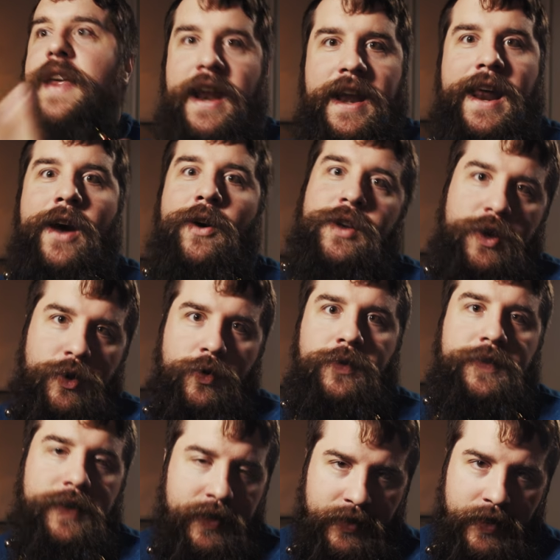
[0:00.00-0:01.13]
that I now
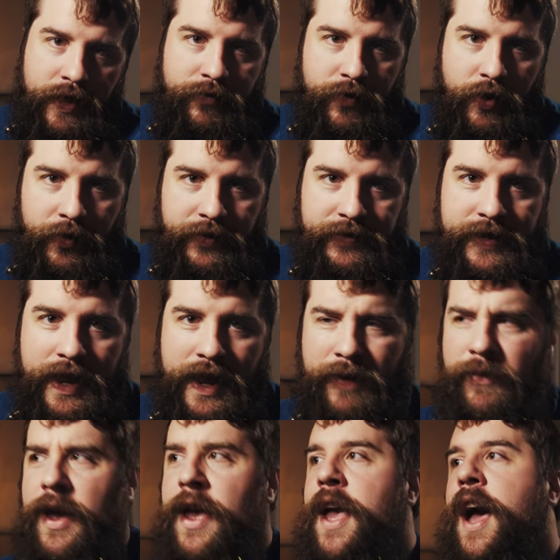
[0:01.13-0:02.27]
use and love all the
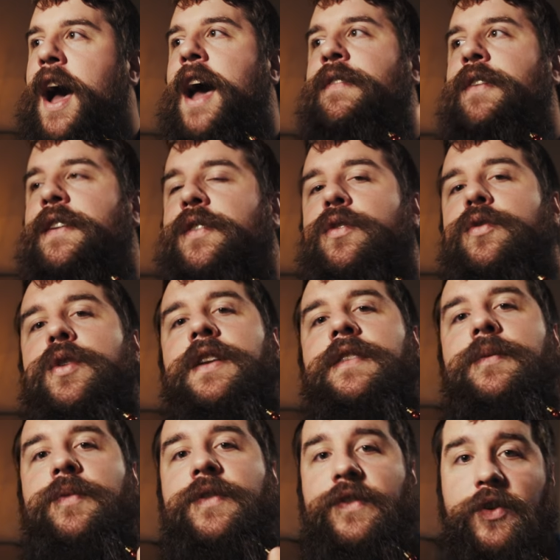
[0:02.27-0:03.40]
time. I've also thrown in
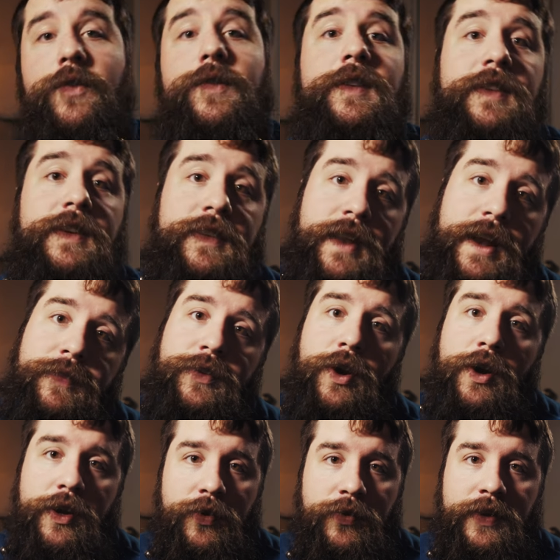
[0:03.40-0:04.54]
some services that I've
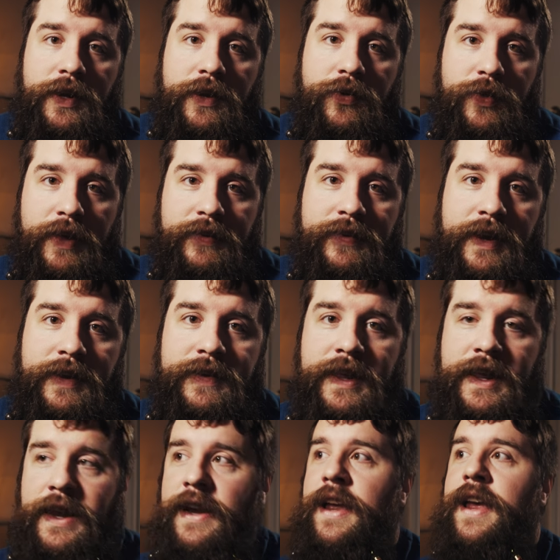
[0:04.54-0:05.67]
started using in
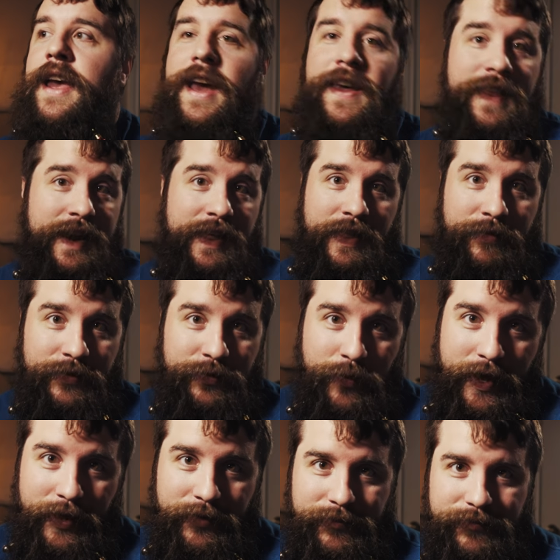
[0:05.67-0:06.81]
2018 that I love as
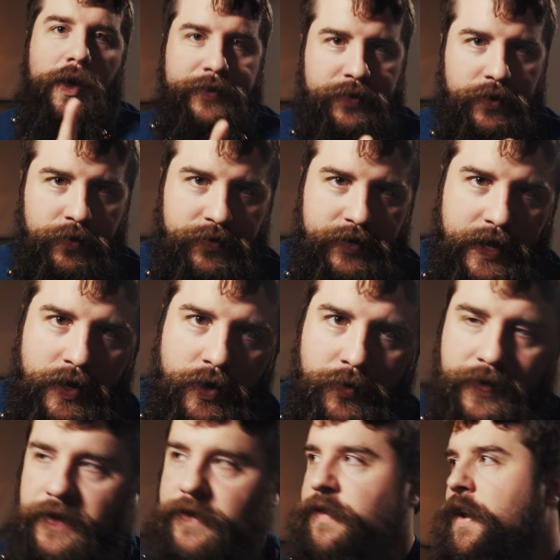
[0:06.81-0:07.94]
well. Also, side
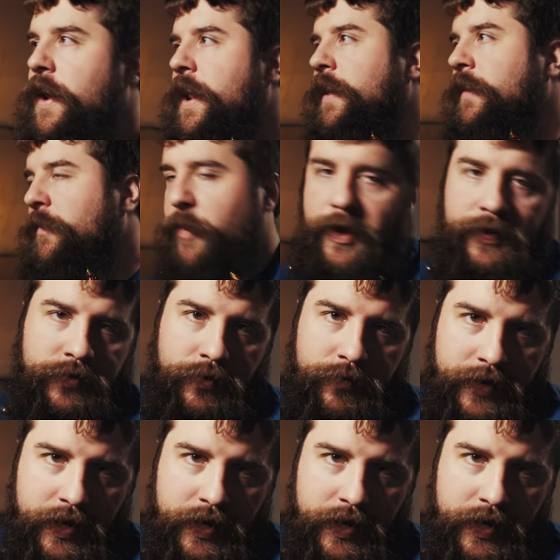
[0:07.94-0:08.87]
note, this is not a sponsored